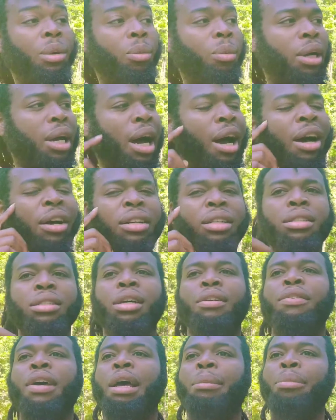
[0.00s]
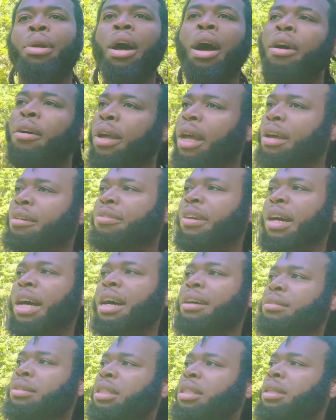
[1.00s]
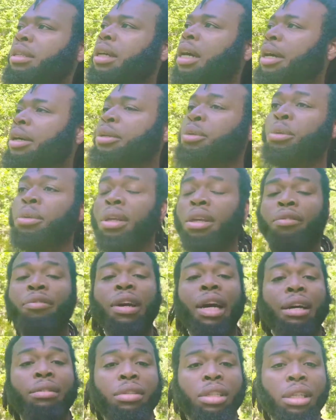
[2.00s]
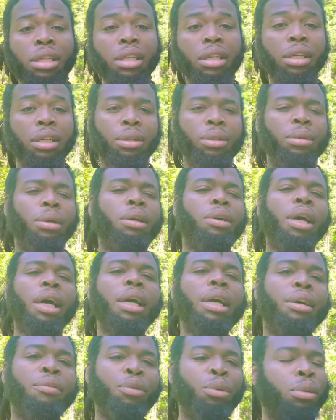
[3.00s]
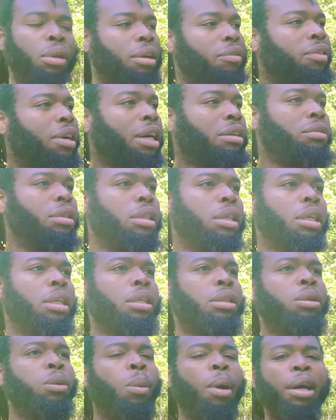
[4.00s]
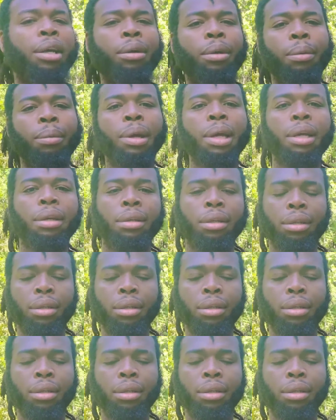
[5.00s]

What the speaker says: All this stuff happening. Oh, okay, 5G. Oh, you think 5G killing you? Okay, if you think 5G killing you, why are you around